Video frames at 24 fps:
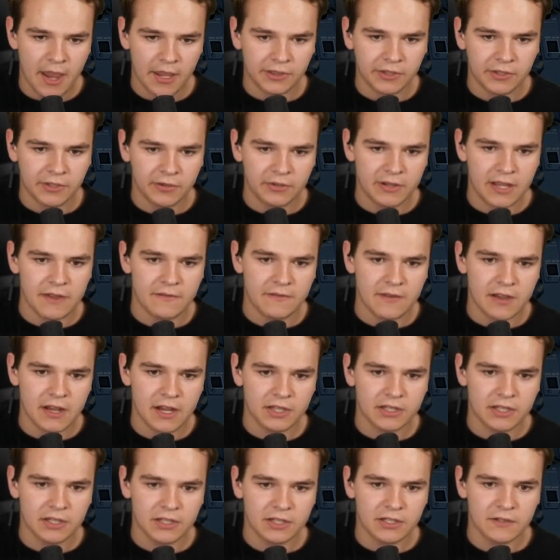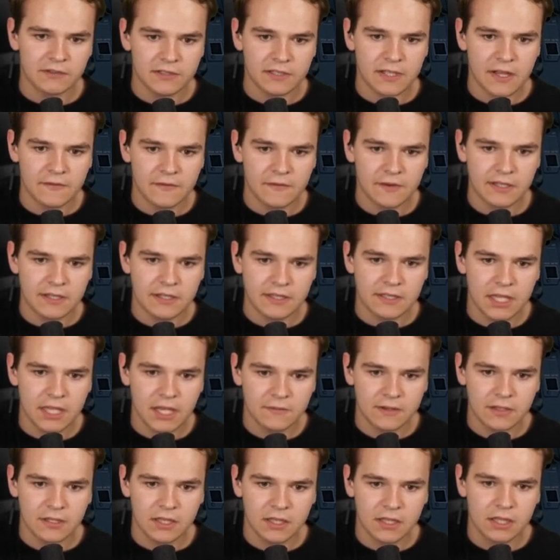I do an aviation dude
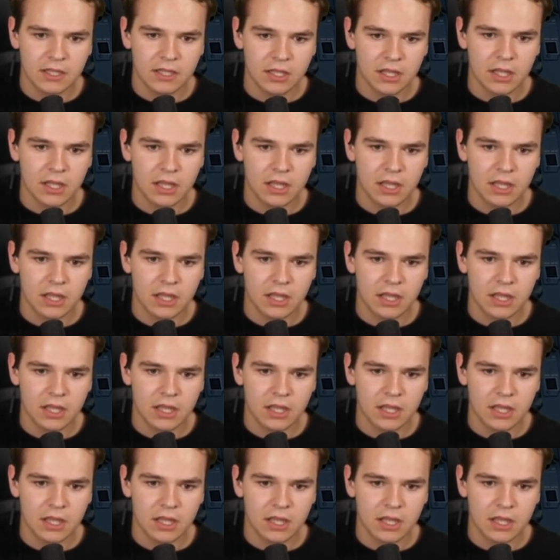787